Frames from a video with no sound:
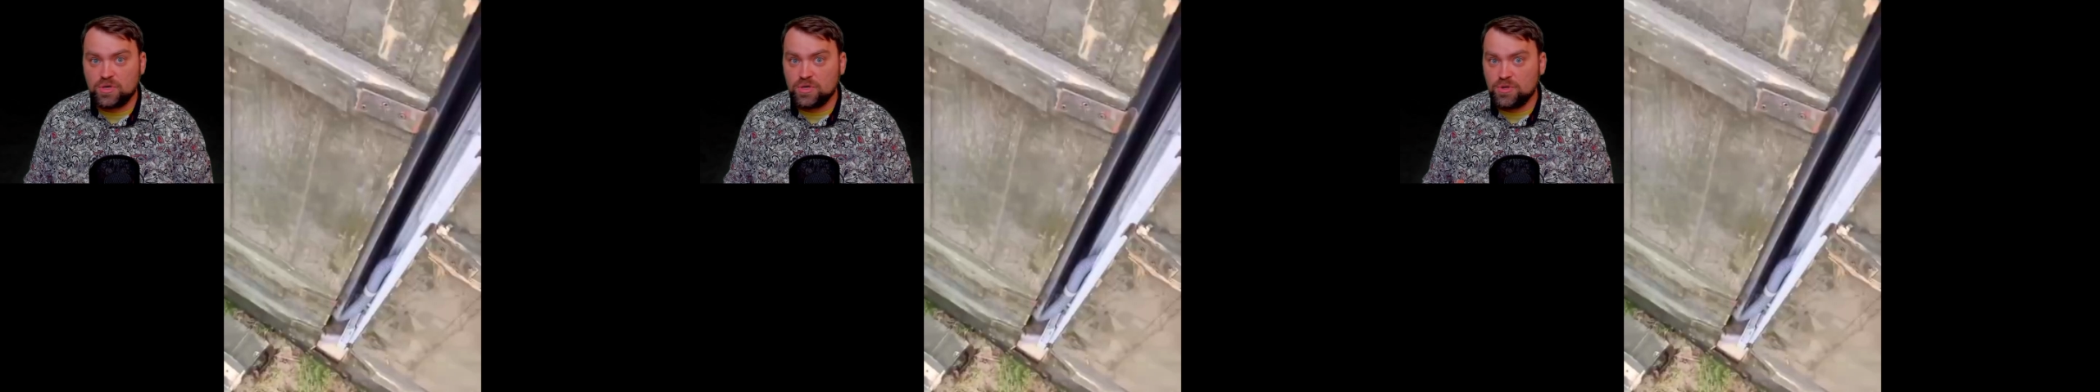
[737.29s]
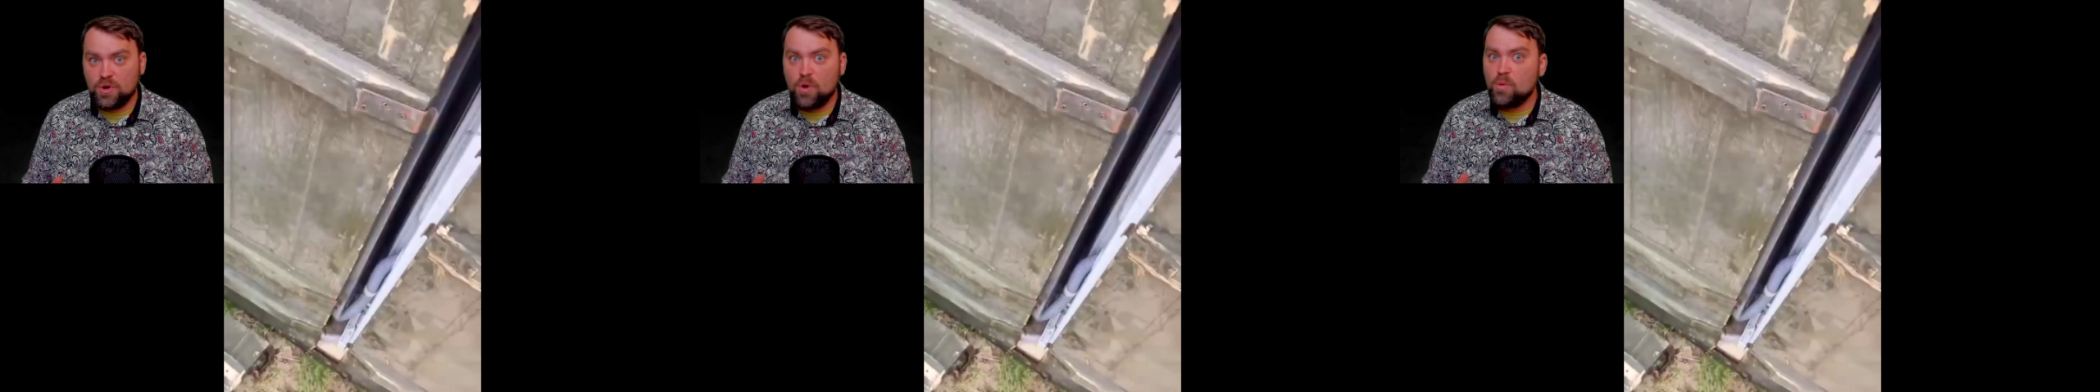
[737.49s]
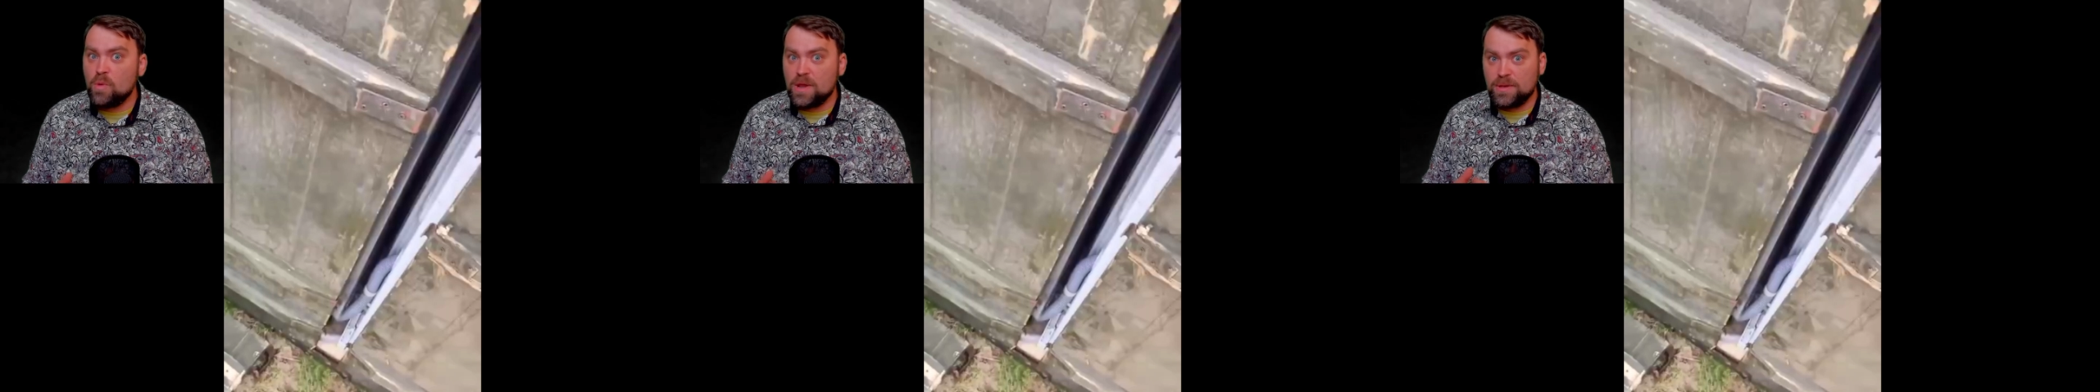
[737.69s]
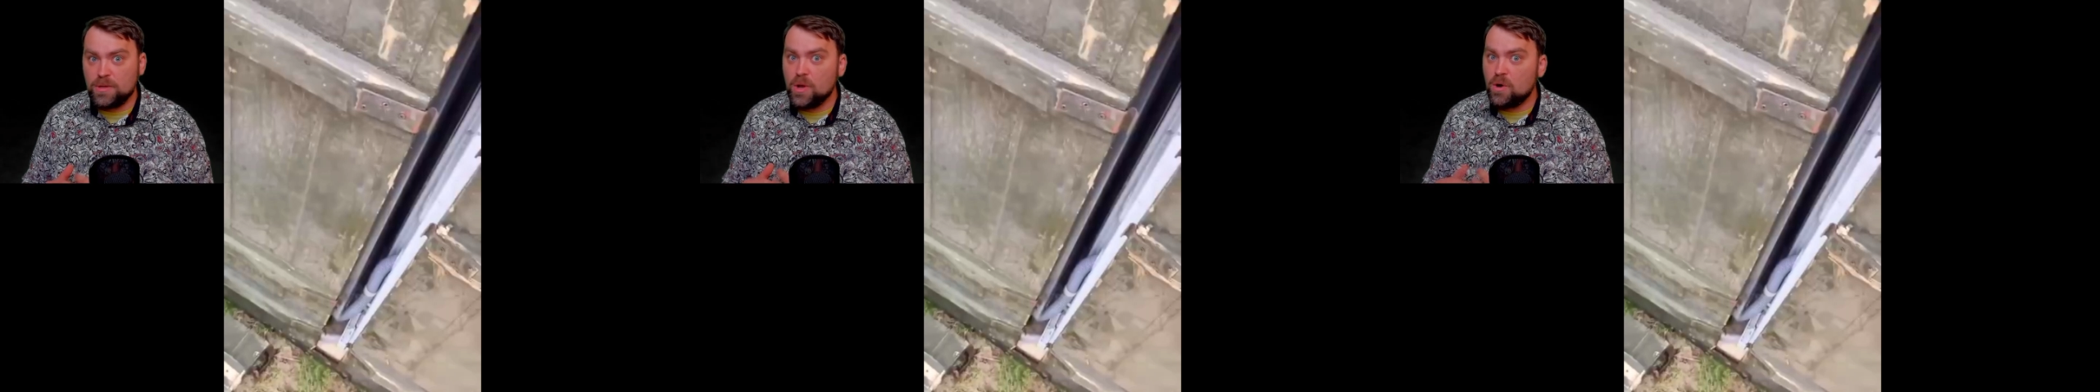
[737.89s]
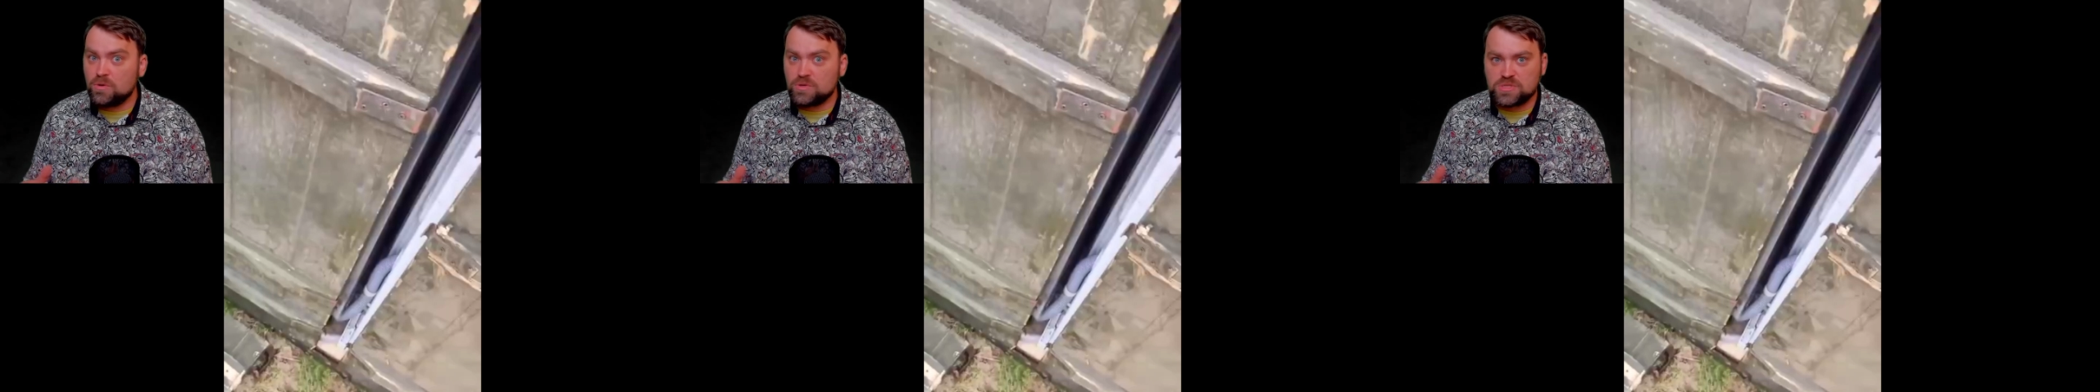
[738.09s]
No one
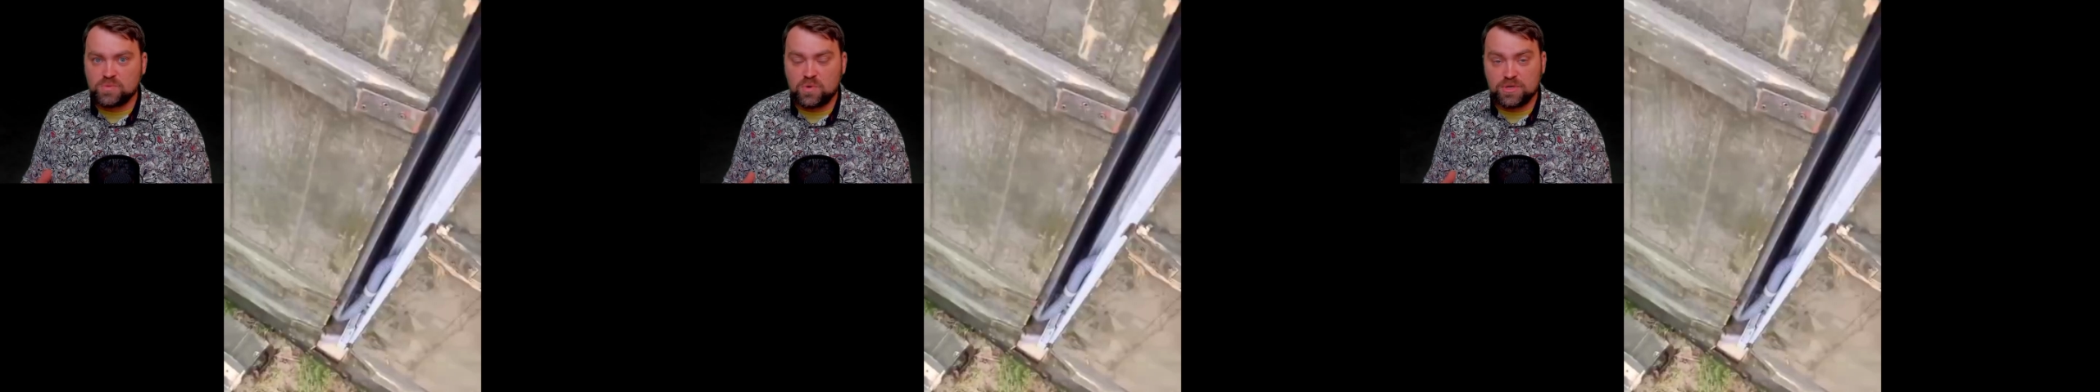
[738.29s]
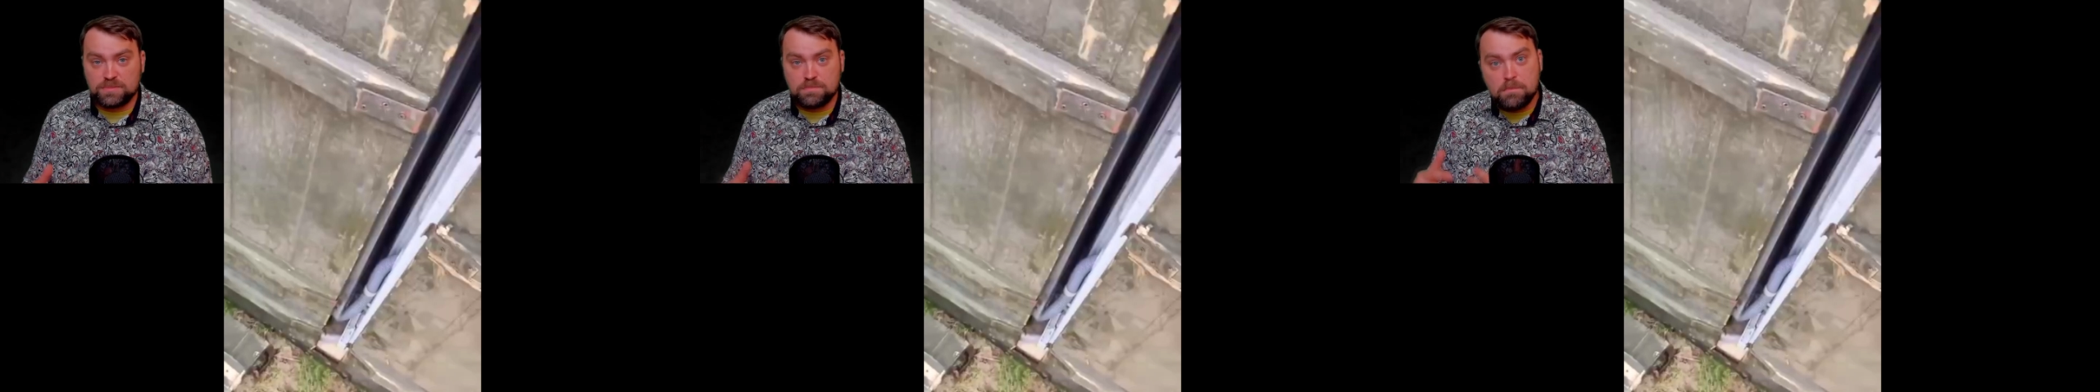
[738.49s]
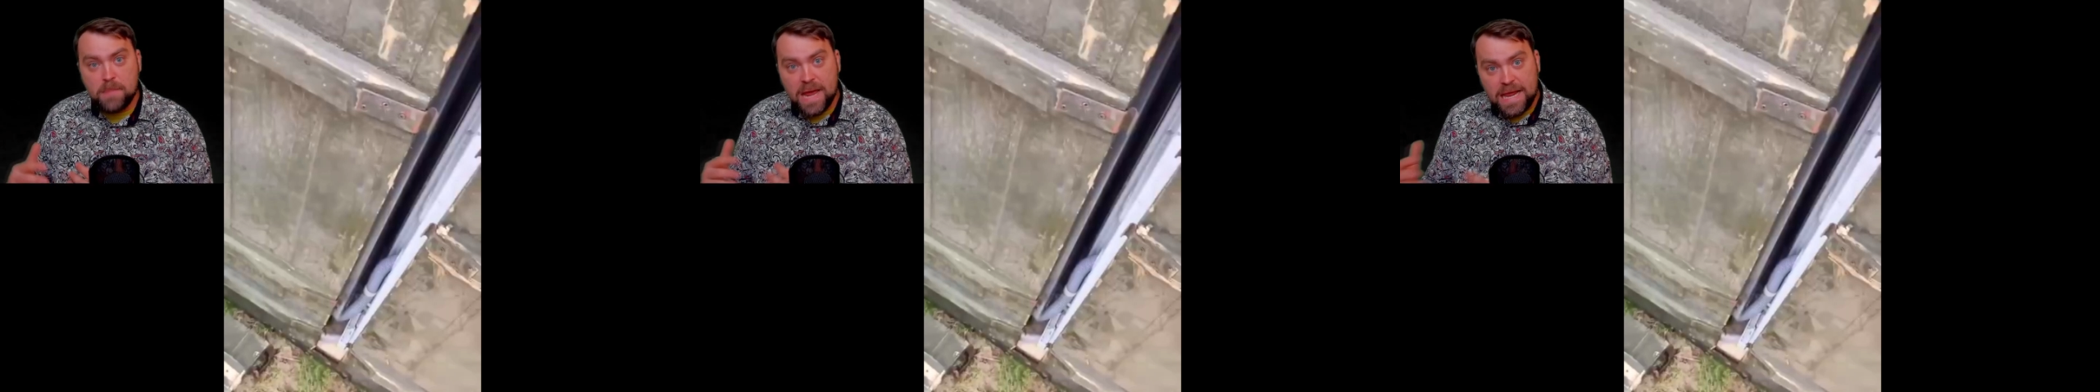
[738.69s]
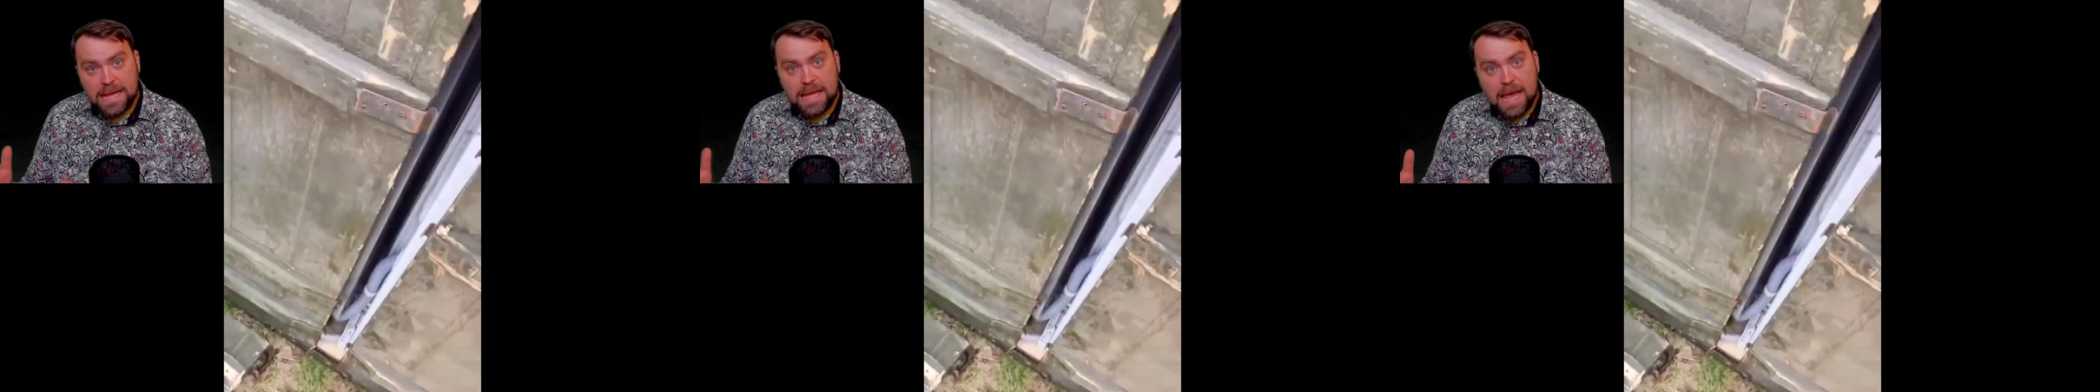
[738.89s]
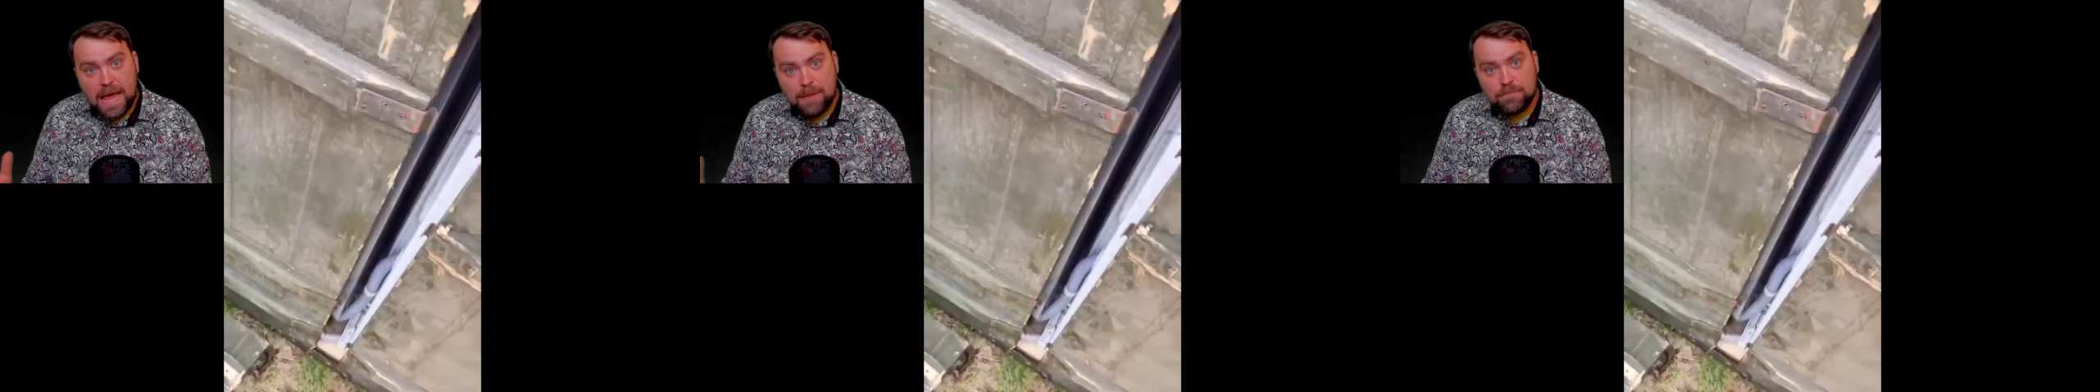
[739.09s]
knows what may
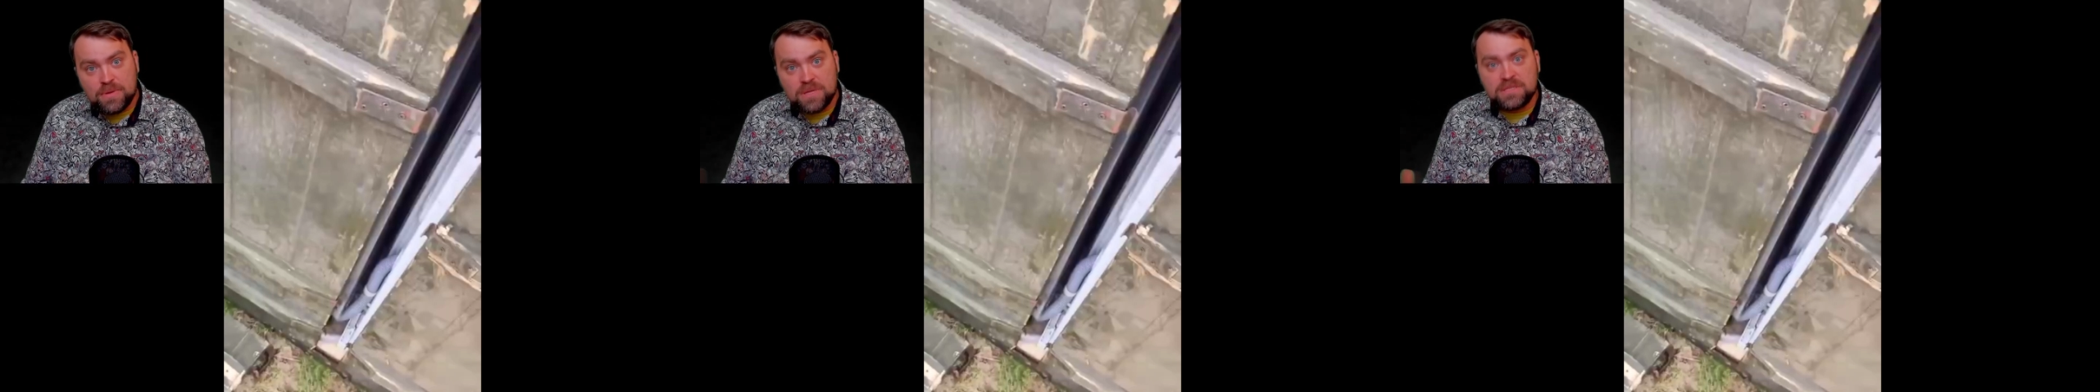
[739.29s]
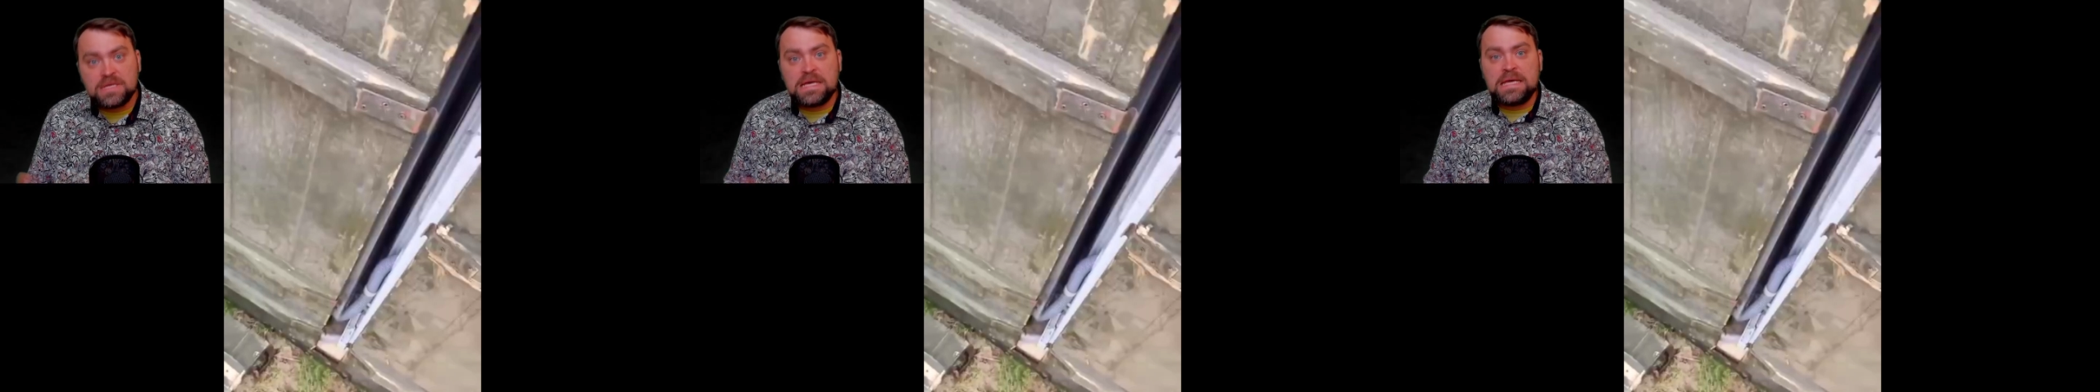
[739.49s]
happen